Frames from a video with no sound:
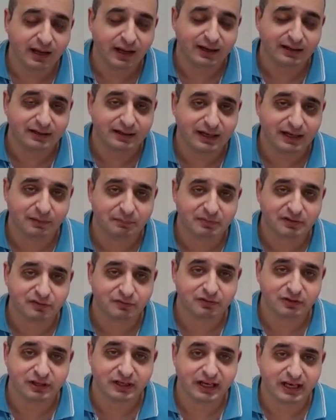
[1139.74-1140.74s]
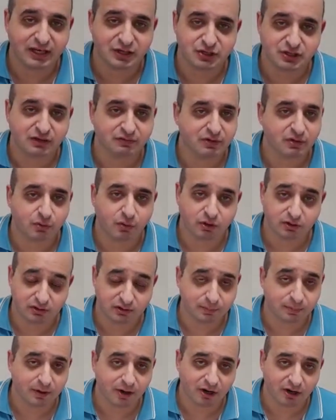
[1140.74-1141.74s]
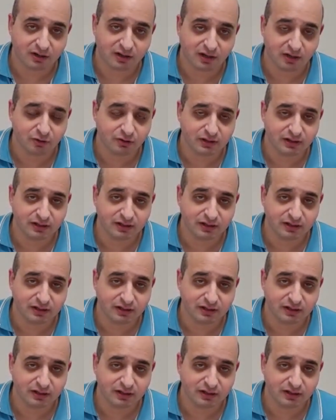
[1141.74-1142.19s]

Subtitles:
In terms of location, if you're wanting to park out